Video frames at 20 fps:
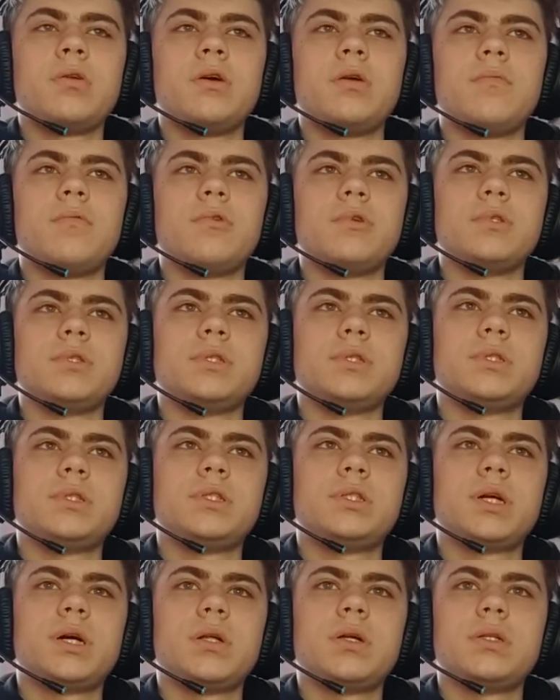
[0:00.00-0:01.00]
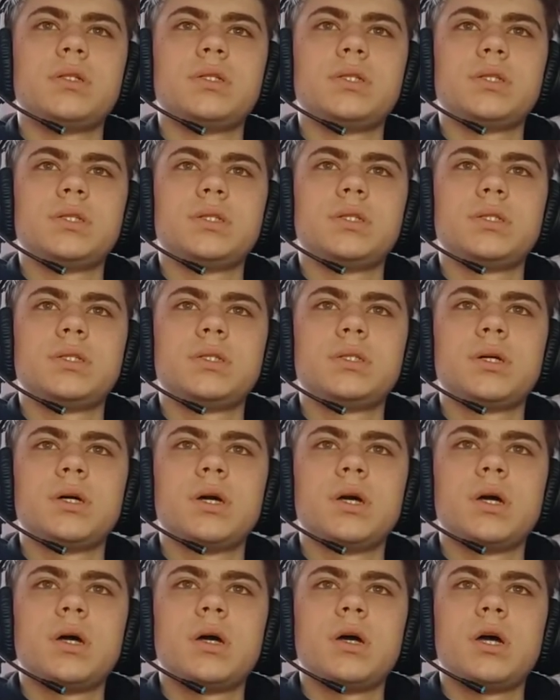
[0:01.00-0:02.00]
towards these challenges.
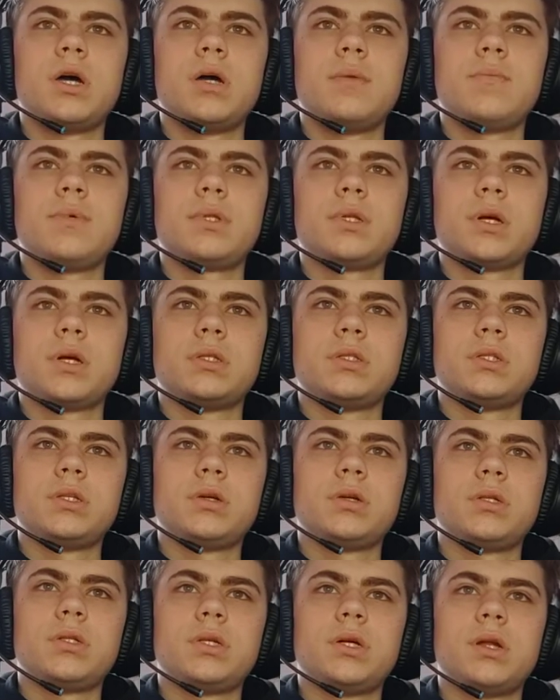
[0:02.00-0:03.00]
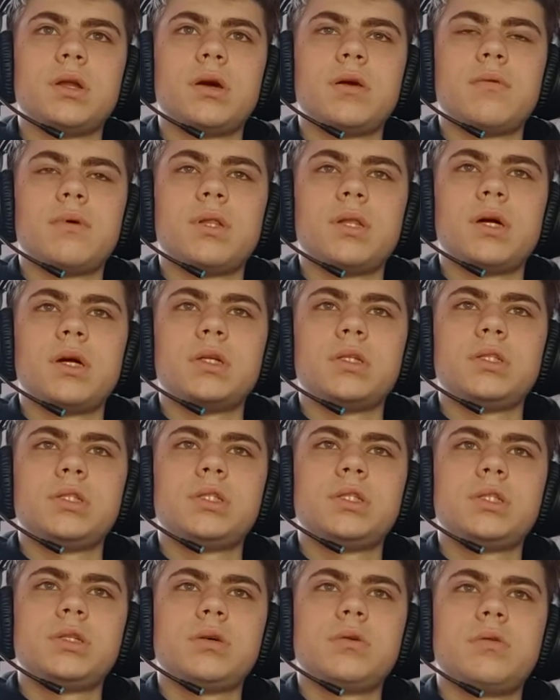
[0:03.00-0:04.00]
Polkadot uh, and
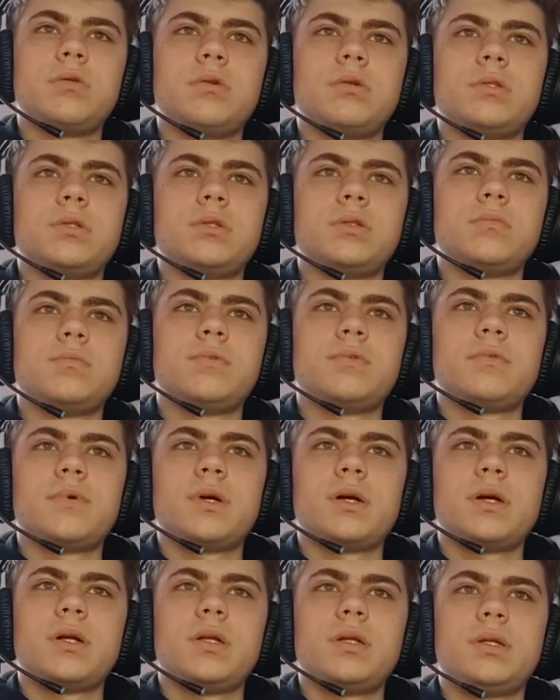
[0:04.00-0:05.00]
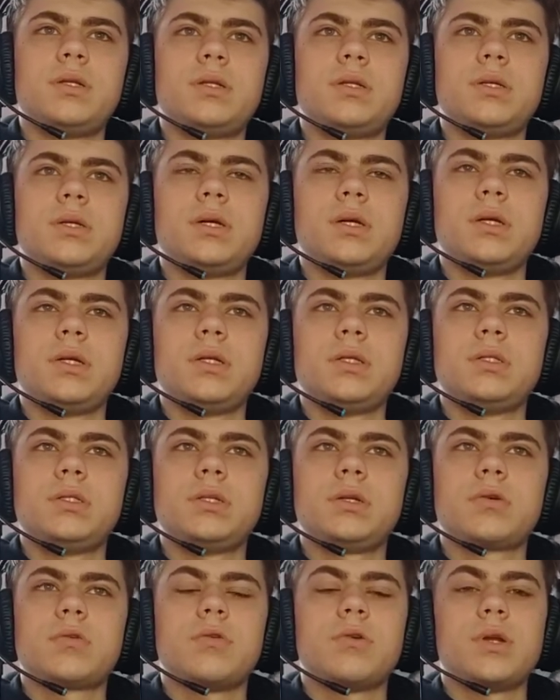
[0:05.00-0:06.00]
Avalanche also provide uh,
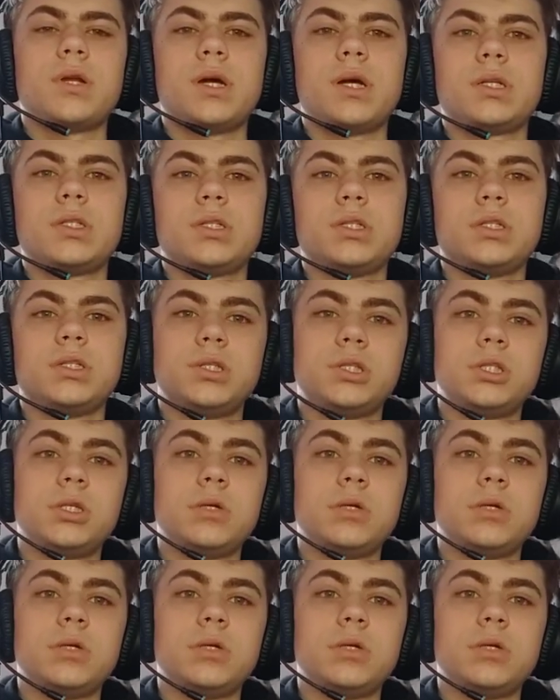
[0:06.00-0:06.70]
interconnected